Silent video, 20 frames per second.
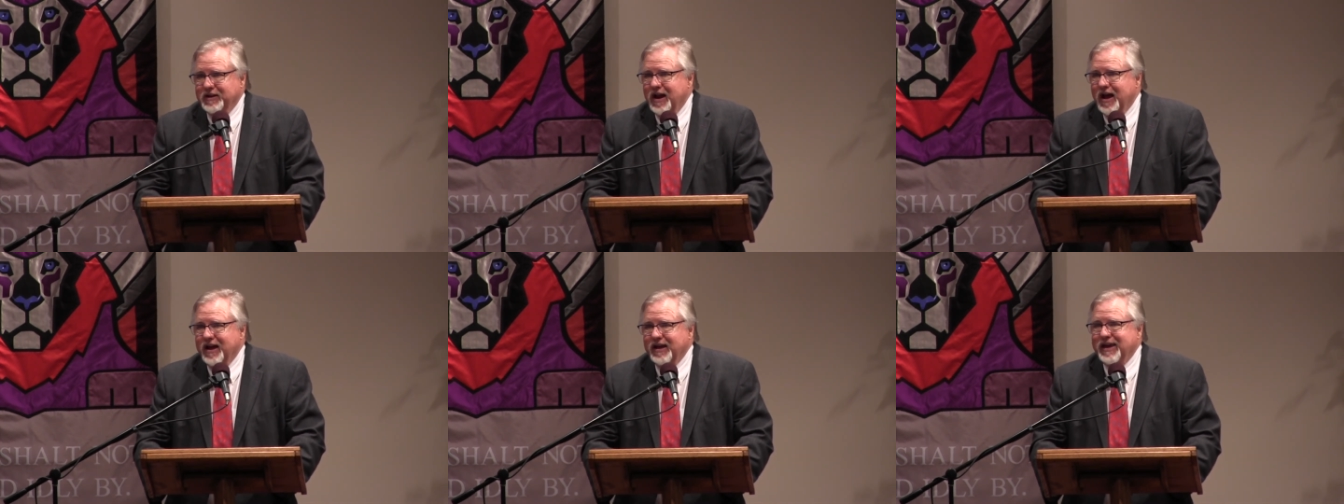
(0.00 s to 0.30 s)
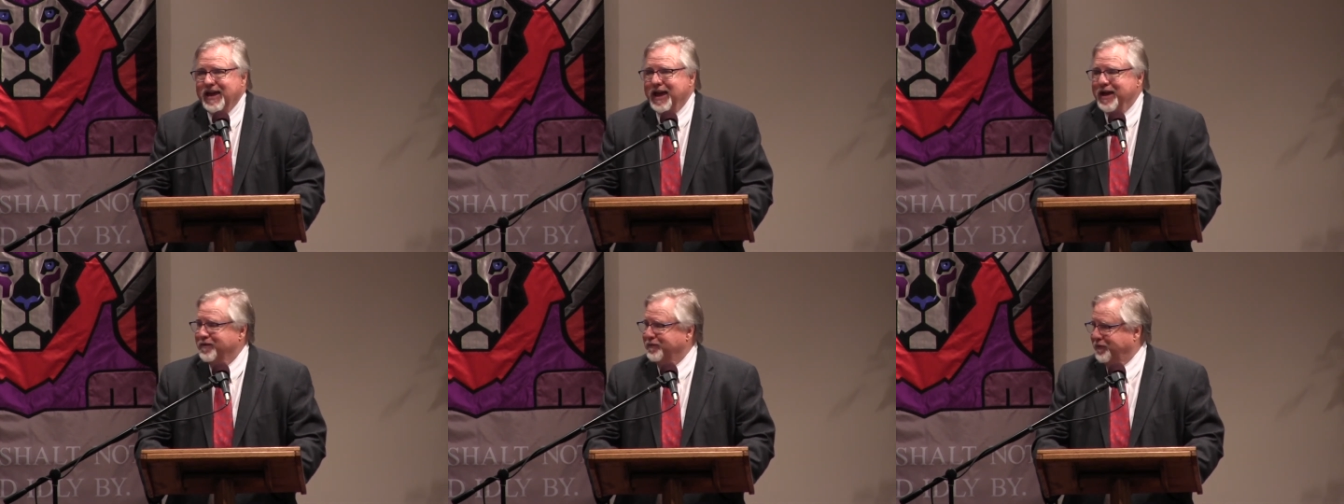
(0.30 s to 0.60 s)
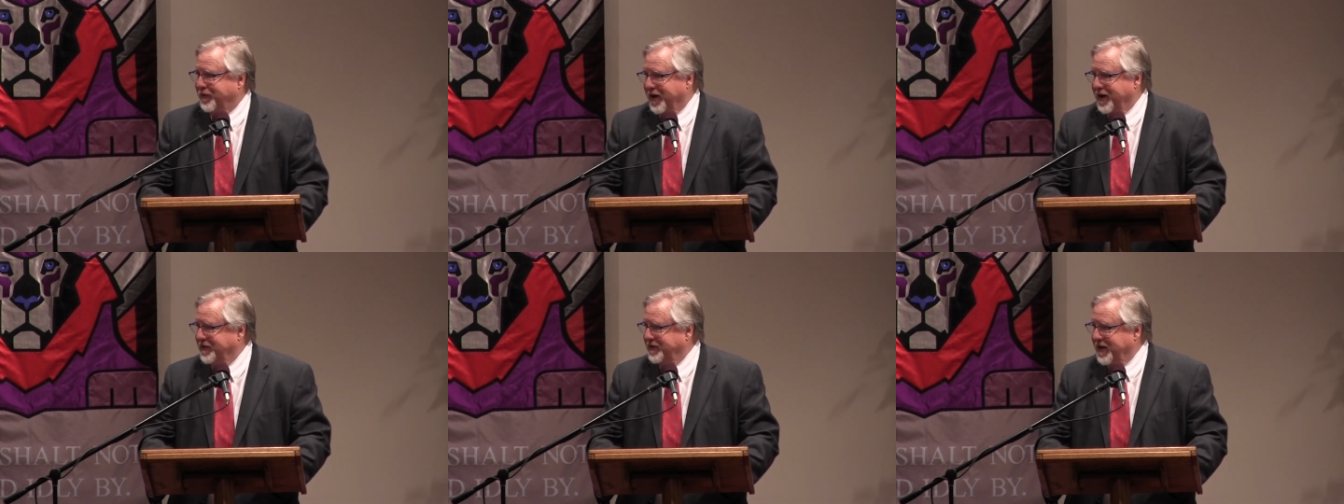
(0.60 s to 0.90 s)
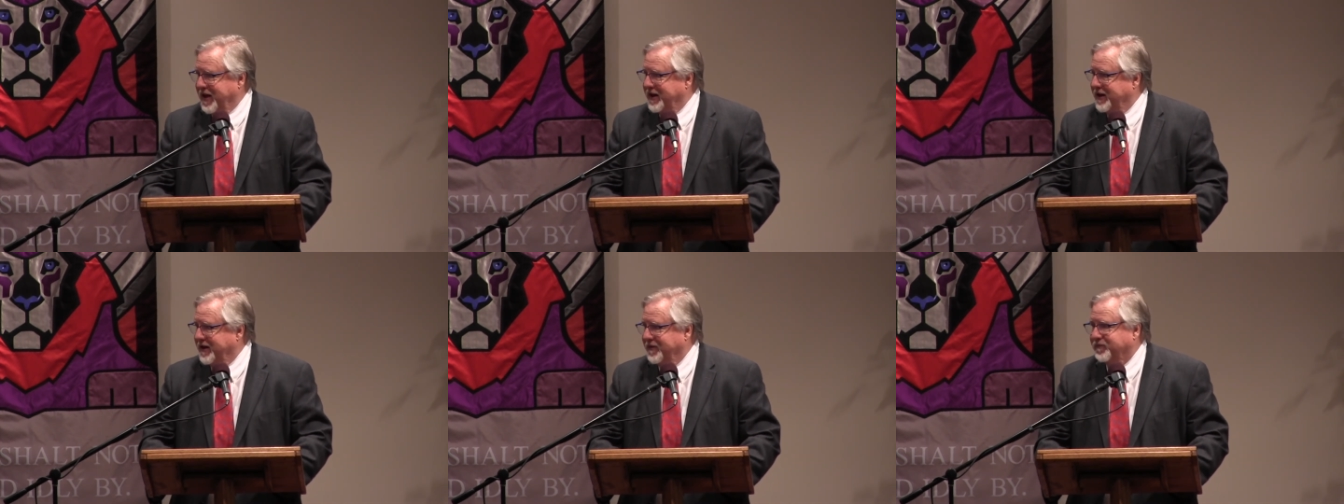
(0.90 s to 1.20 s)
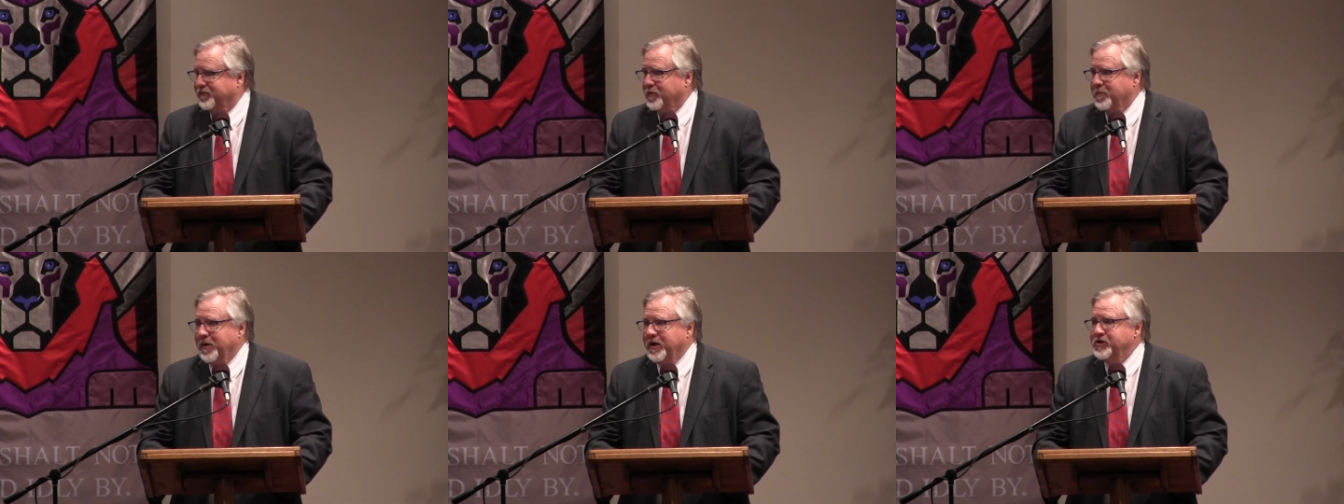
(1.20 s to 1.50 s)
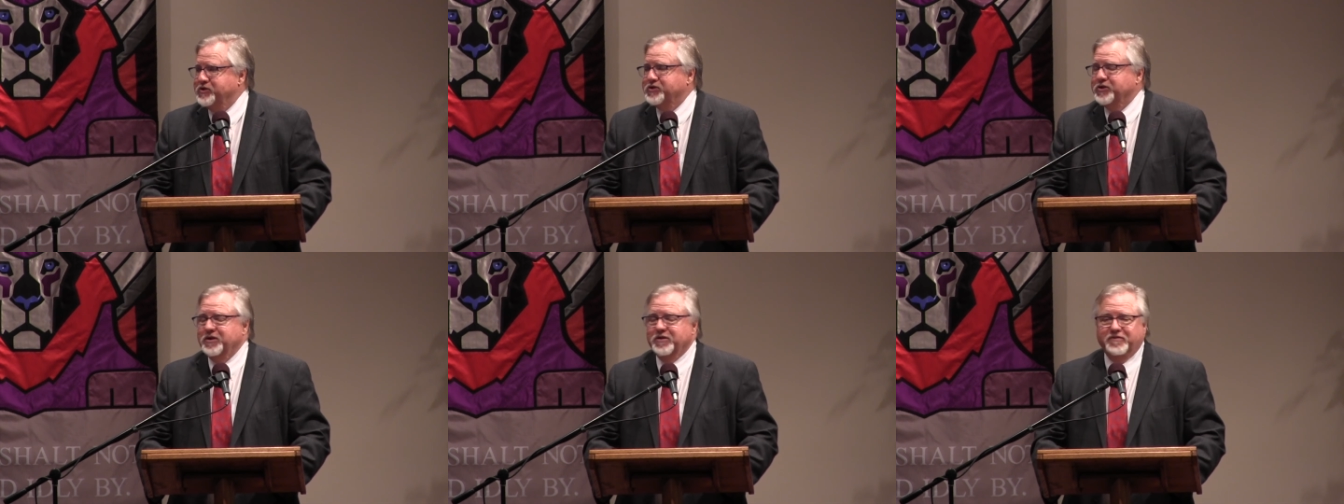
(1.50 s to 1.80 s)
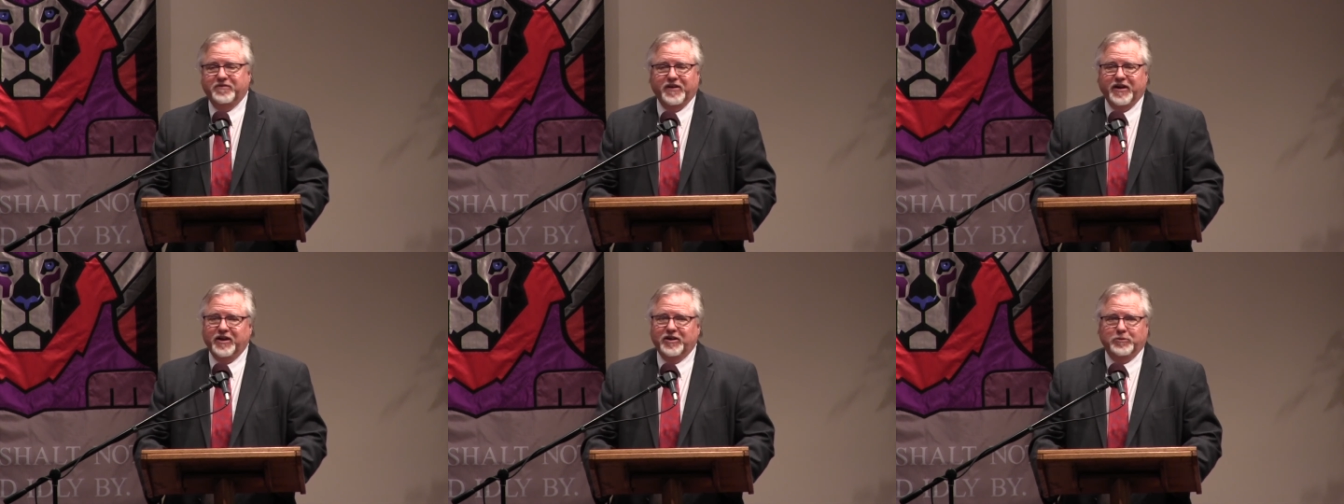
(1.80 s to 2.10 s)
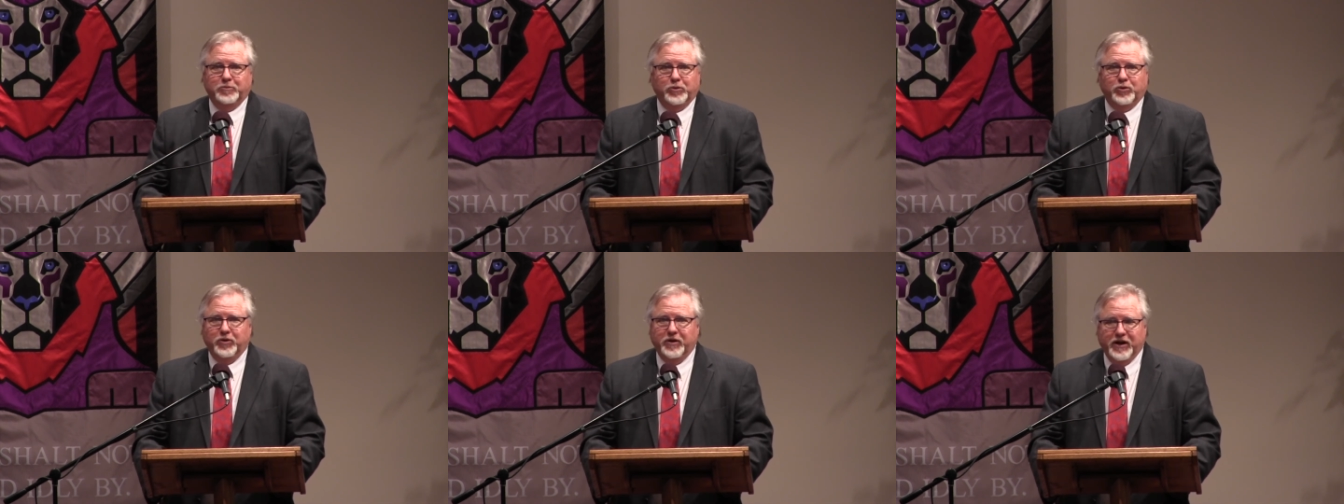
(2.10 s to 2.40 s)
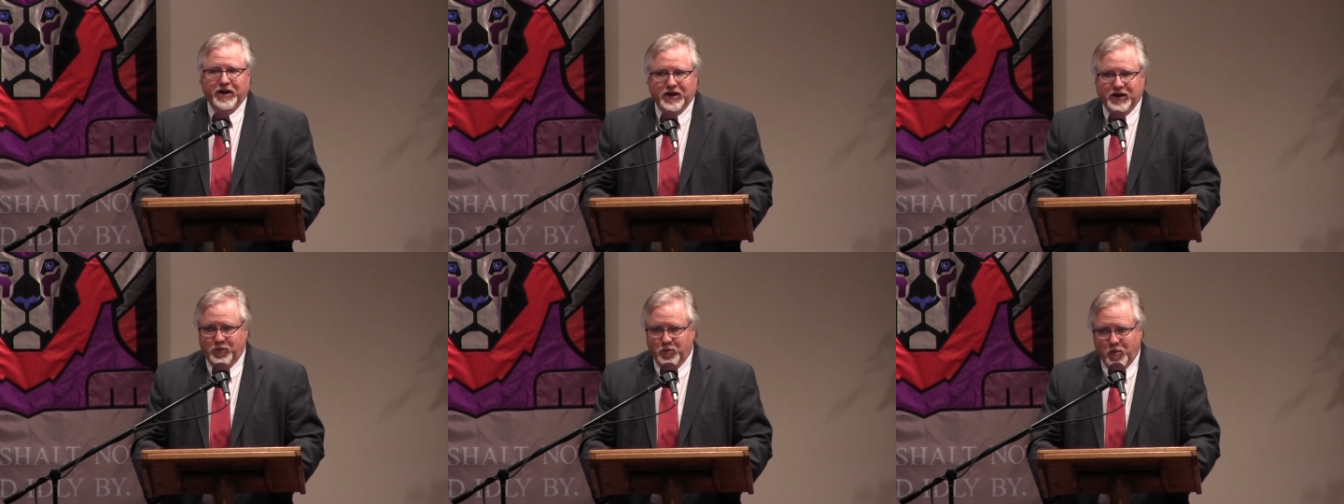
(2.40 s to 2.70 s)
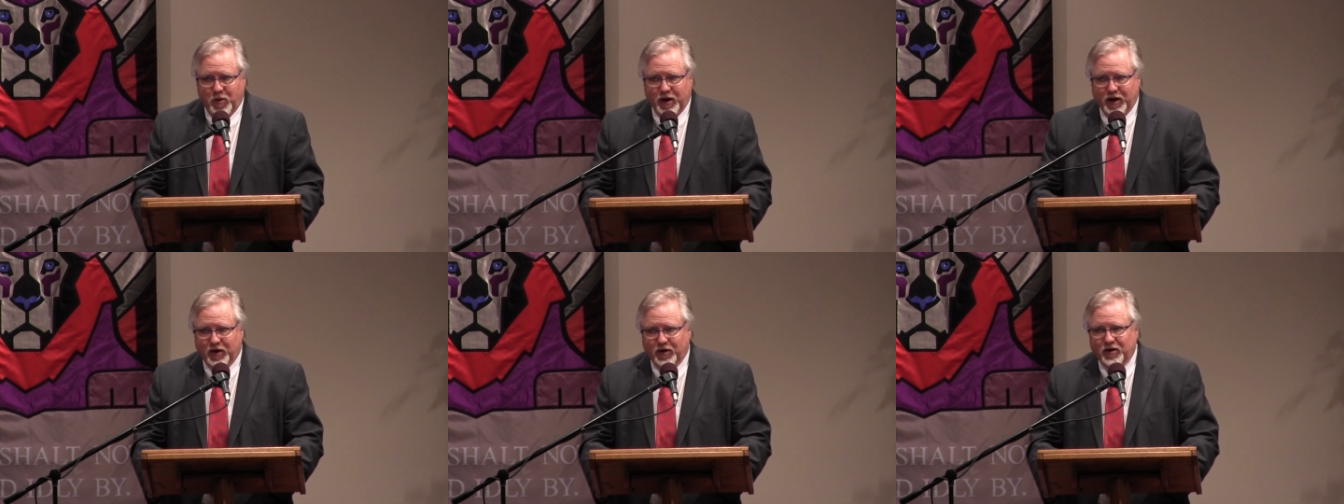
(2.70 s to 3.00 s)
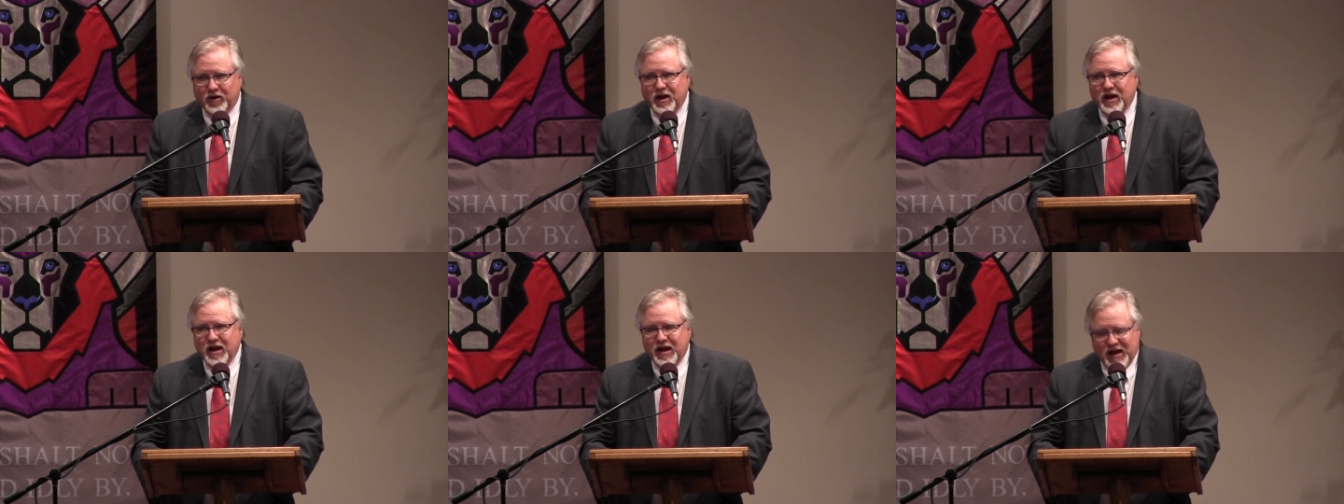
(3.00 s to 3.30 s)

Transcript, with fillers: and I can't find that information available anywhere.